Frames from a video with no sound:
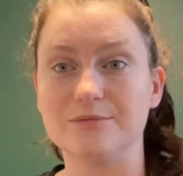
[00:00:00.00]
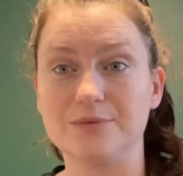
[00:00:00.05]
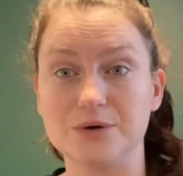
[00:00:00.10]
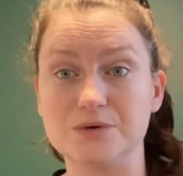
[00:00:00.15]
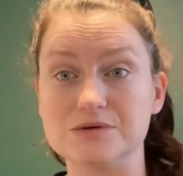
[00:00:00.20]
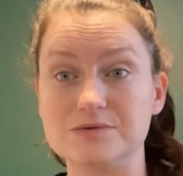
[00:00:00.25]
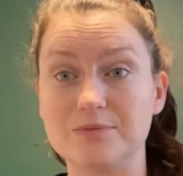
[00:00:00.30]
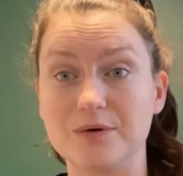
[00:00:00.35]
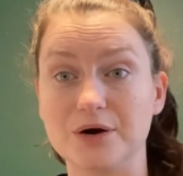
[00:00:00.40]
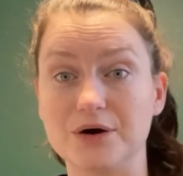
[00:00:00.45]

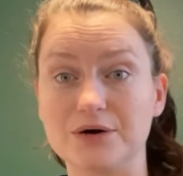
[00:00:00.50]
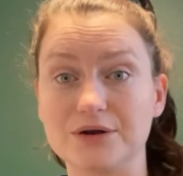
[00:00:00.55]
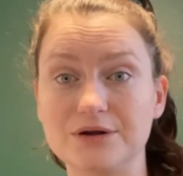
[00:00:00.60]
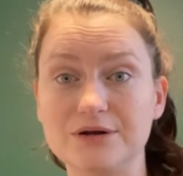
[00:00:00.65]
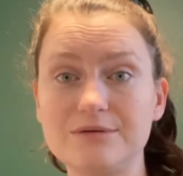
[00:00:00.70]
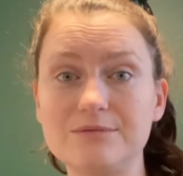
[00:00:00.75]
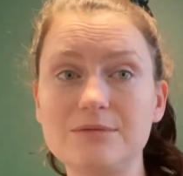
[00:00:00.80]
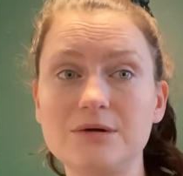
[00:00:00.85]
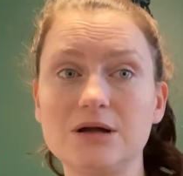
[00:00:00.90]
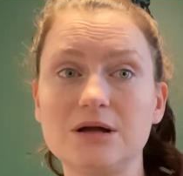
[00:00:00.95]

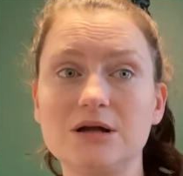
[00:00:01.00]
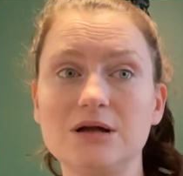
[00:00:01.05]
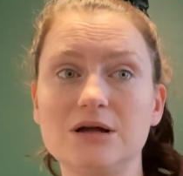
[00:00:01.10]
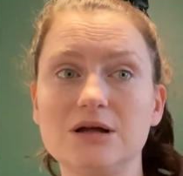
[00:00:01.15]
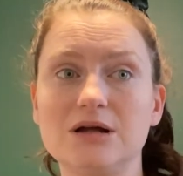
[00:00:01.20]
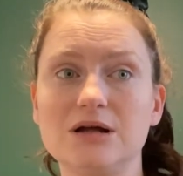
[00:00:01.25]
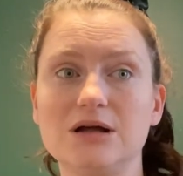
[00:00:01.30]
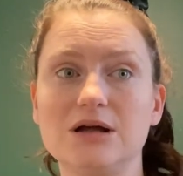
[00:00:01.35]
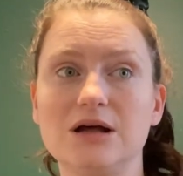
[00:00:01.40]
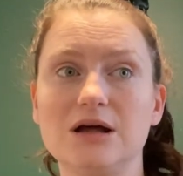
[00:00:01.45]
postpartum.
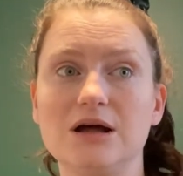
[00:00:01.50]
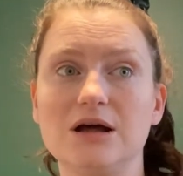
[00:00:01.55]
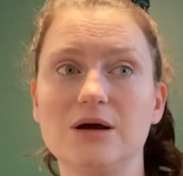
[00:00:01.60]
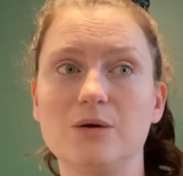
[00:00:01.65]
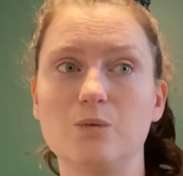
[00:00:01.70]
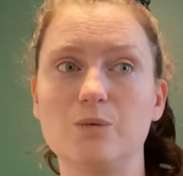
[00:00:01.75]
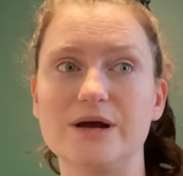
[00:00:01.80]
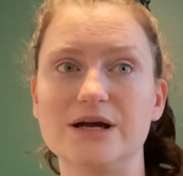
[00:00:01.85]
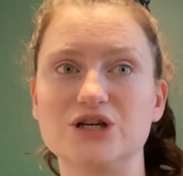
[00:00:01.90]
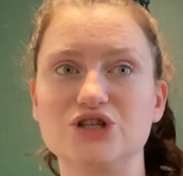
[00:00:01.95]

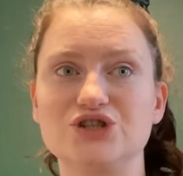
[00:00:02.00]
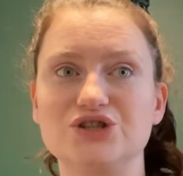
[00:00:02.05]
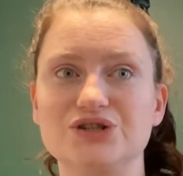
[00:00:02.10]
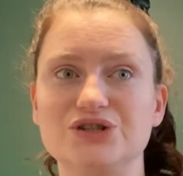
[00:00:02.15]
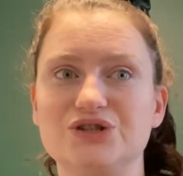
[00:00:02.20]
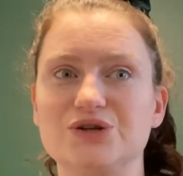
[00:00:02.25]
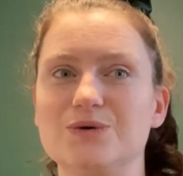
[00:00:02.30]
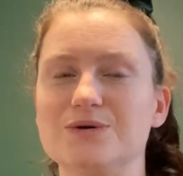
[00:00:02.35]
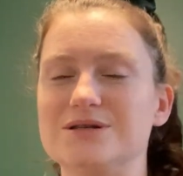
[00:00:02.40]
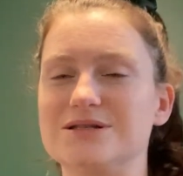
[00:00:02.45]
which,
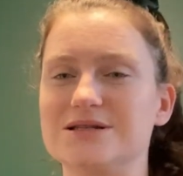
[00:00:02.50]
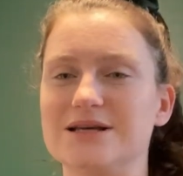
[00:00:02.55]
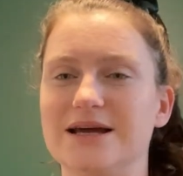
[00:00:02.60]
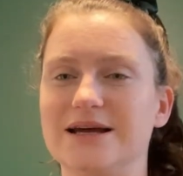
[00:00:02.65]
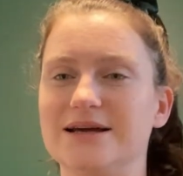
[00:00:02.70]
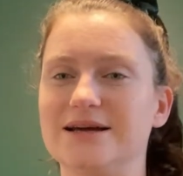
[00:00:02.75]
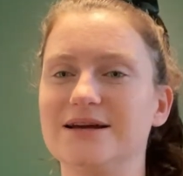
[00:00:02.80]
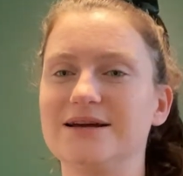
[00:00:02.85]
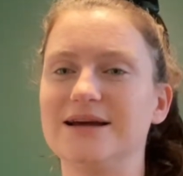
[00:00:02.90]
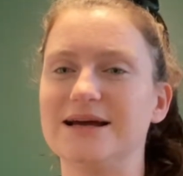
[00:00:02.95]
so it's
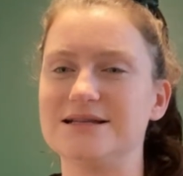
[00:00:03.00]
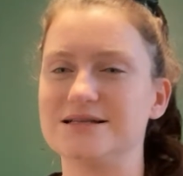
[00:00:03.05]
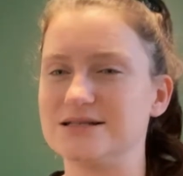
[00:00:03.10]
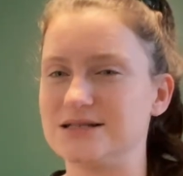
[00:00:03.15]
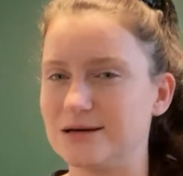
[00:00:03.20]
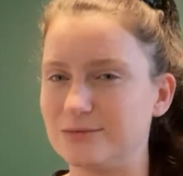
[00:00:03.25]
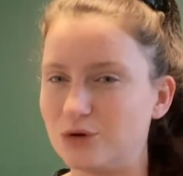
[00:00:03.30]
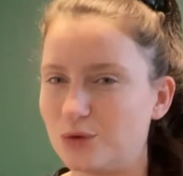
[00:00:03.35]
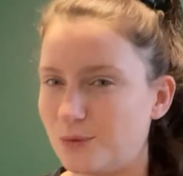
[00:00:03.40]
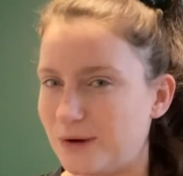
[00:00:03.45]
like, it's a
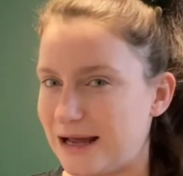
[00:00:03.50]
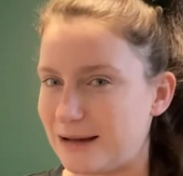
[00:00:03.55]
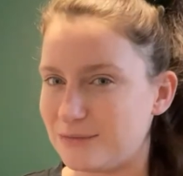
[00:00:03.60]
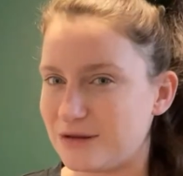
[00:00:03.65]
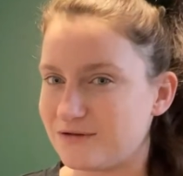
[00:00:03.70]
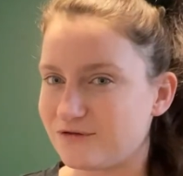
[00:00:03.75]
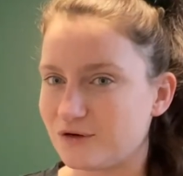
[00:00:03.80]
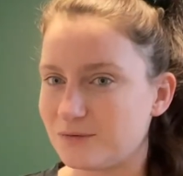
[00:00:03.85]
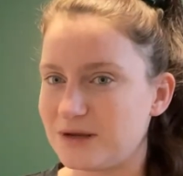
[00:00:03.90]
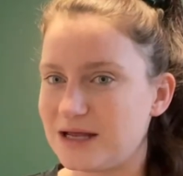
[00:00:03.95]
double
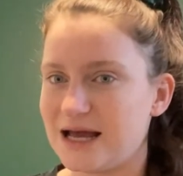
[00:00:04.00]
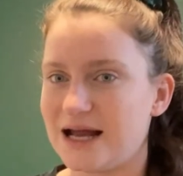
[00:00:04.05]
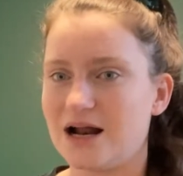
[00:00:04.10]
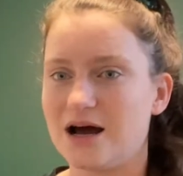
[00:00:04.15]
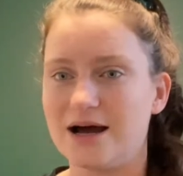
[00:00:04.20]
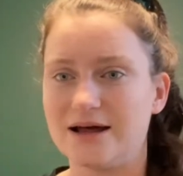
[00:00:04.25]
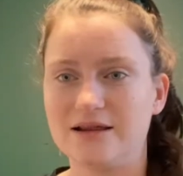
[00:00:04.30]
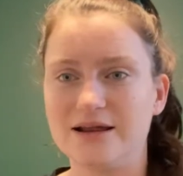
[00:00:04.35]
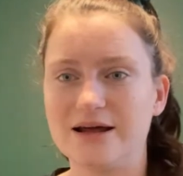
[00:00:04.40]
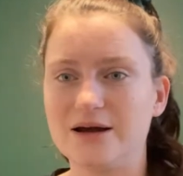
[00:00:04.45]
whammy for me, and
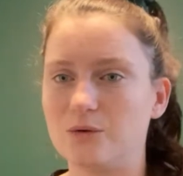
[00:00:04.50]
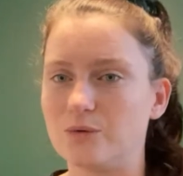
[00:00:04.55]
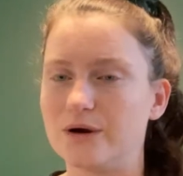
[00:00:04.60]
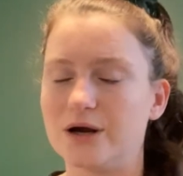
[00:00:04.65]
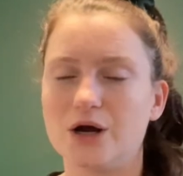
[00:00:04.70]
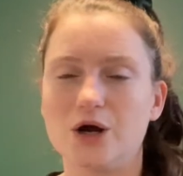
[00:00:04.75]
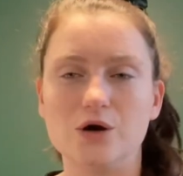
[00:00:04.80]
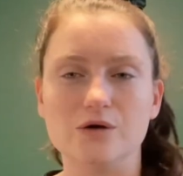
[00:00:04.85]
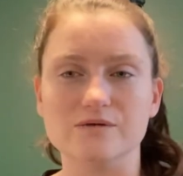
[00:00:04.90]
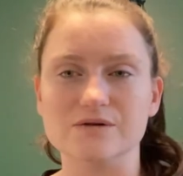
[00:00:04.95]
I like
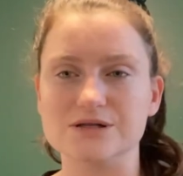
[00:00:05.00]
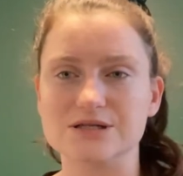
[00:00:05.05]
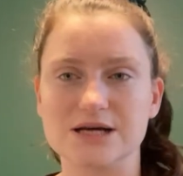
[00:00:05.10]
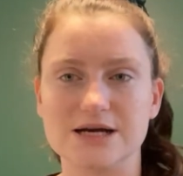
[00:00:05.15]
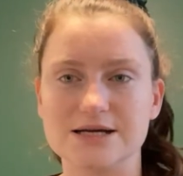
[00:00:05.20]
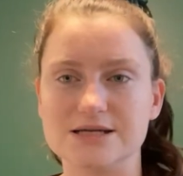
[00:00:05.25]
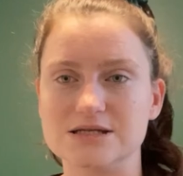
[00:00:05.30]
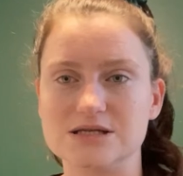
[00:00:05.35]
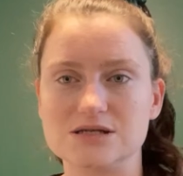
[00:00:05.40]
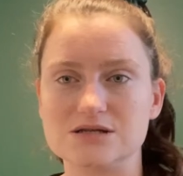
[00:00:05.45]
wearing
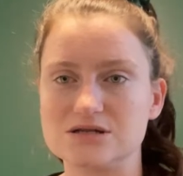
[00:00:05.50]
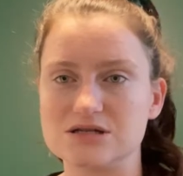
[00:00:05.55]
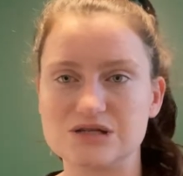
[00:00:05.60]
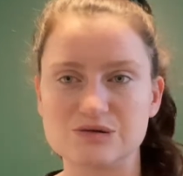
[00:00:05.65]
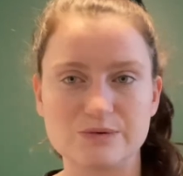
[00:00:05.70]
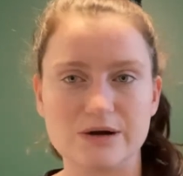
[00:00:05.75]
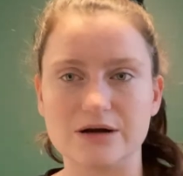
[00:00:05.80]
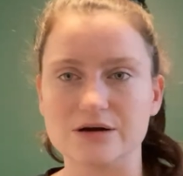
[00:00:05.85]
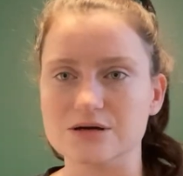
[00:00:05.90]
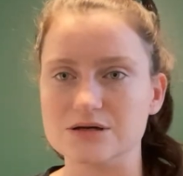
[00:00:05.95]
oversized
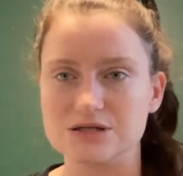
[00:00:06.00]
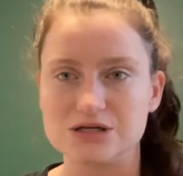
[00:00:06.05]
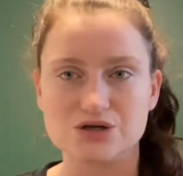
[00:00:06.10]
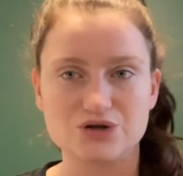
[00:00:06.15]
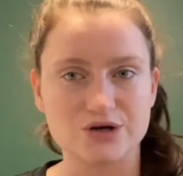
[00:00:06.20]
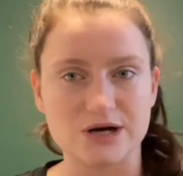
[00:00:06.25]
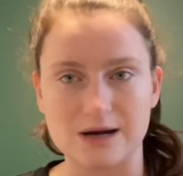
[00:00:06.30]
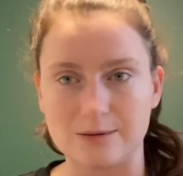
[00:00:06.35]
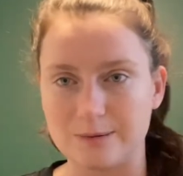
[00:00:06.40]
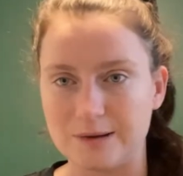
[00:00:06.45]
sweaters and
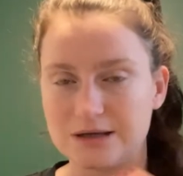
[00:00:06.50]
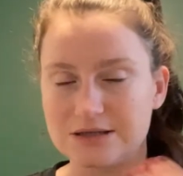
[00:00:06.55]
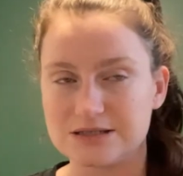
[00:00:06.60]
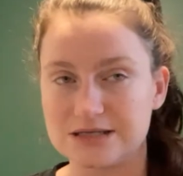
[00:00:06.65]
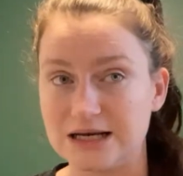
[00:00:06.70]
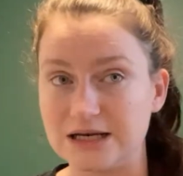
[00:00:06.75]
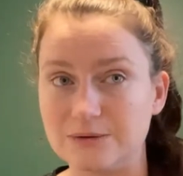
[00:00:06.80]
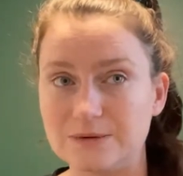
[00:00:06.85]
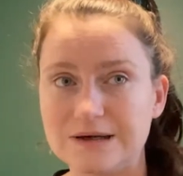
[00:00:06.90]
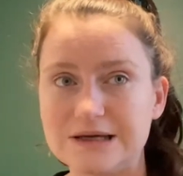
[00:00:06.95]
track pants
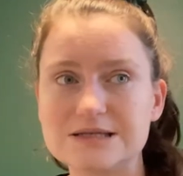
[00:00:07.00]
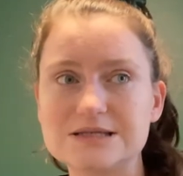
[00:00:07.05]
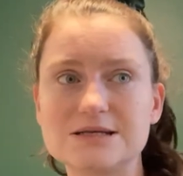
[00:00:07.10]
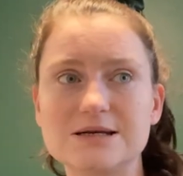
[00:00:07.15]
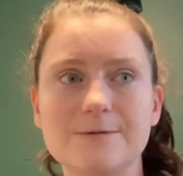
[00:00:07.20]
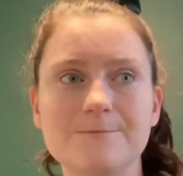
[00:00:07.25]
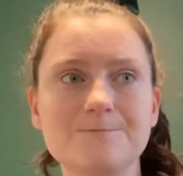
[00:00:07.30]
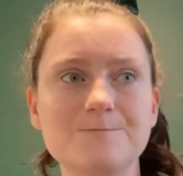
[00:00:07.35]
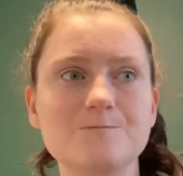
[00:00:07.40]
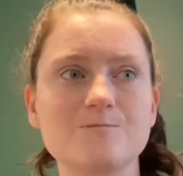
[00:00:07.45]
anyways.
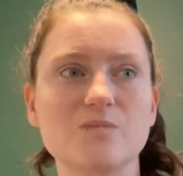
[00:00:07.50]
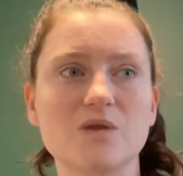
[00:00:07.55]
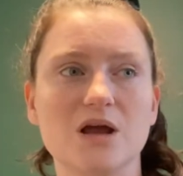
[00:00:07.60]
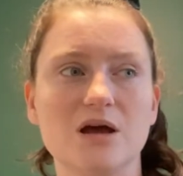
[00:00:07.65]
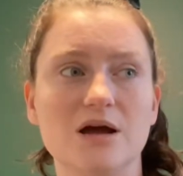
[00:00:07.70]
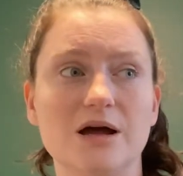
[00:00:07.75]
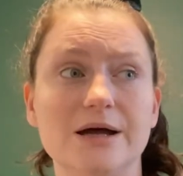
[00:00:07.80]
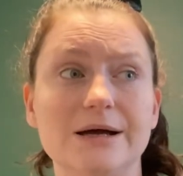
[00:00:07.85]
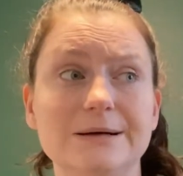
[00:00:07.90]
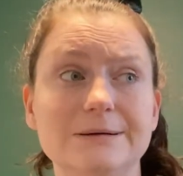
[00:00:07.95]

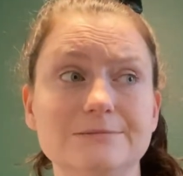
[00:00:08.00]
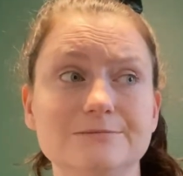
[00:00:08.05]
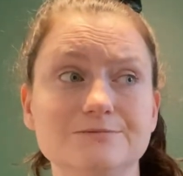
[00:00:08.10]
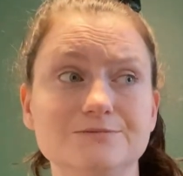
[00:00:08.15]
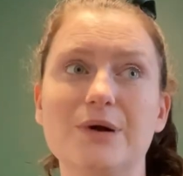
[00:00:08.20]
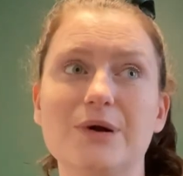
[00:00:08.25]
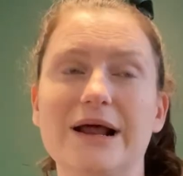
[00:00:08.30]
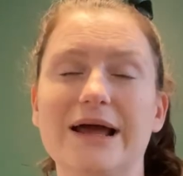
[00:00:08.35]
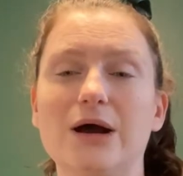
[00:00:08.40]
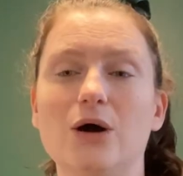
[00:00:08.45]

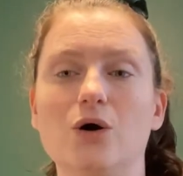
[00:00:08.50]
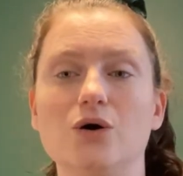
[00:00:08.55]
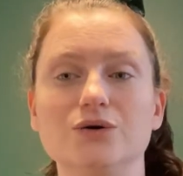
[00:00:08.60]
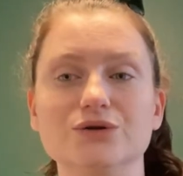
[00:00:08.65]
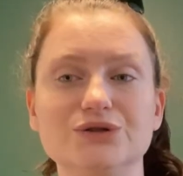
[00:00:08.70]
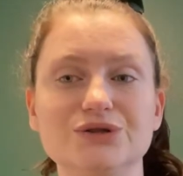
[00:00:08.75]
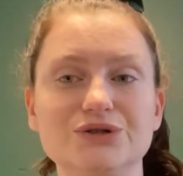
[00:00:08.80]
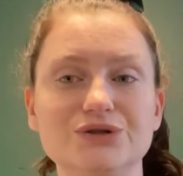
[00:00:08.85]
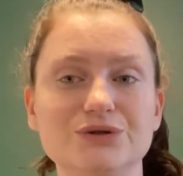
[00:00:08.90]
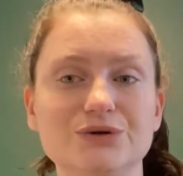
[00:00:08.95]
But I
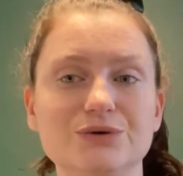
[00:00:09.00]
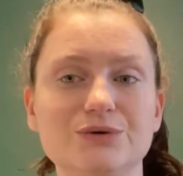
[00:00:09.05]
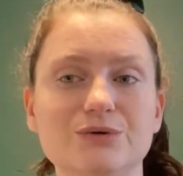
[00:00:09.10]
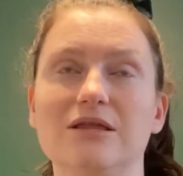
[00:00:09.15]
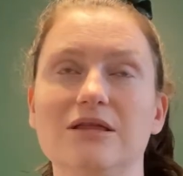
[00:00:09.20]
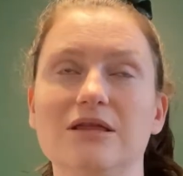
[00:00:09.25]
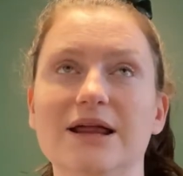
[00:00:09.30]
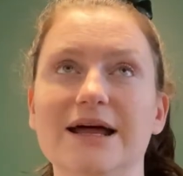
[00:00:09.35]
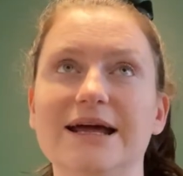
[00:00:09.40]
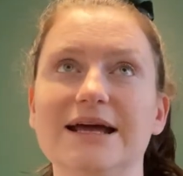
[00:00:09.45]
also
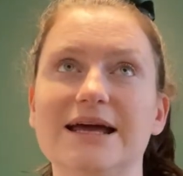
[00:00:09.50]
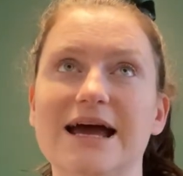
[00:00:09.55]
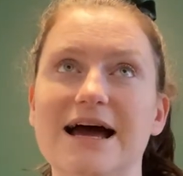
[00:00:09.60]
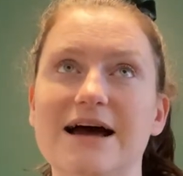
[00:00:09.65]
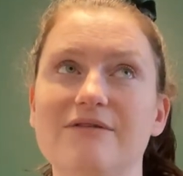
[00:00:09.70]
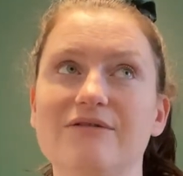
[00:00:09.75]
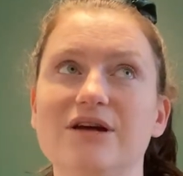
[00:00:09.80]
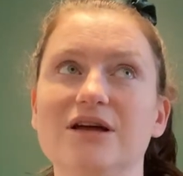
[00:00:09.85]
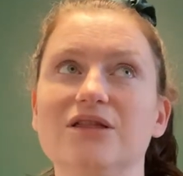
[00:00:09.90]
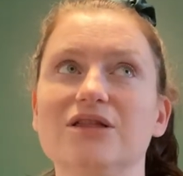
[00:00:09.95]
like
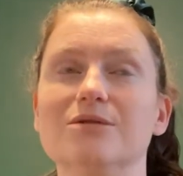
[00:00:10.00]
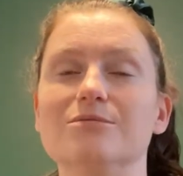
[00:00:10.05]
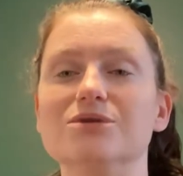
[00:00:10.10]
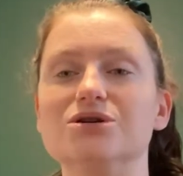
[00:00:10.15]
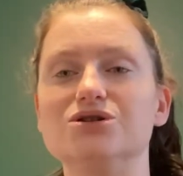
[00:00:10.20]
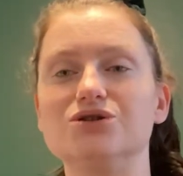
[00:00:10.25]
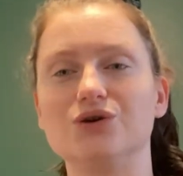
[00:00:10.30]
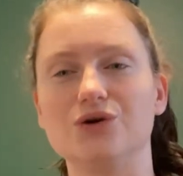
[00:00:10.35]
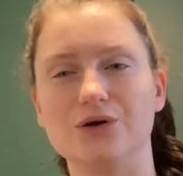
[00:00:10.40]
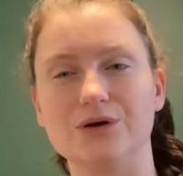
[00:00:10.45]
having the
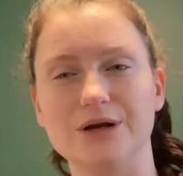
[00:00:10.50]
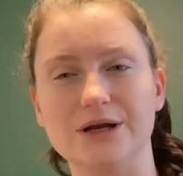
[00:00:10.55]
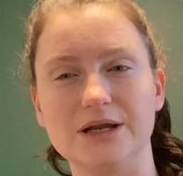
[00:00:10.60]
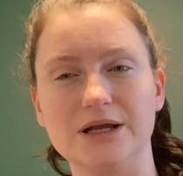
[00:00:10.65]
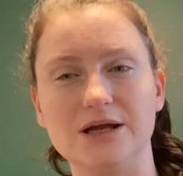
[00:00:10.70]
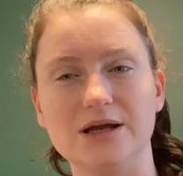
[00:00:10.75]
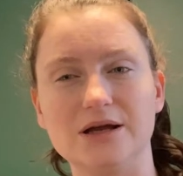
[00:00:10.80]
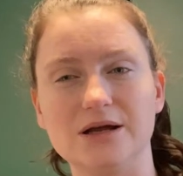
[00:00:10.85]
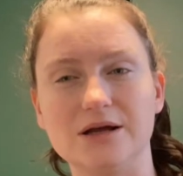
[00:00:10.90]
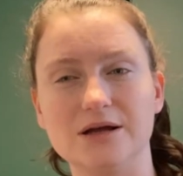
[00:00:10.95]

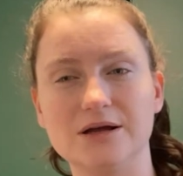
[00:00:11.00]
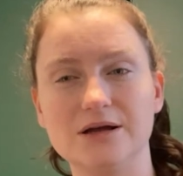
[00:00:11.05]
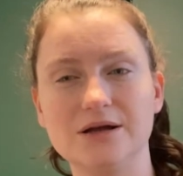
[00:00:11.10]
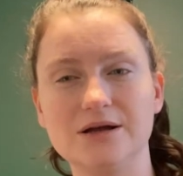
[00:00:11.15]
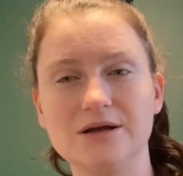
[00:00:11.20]
maternity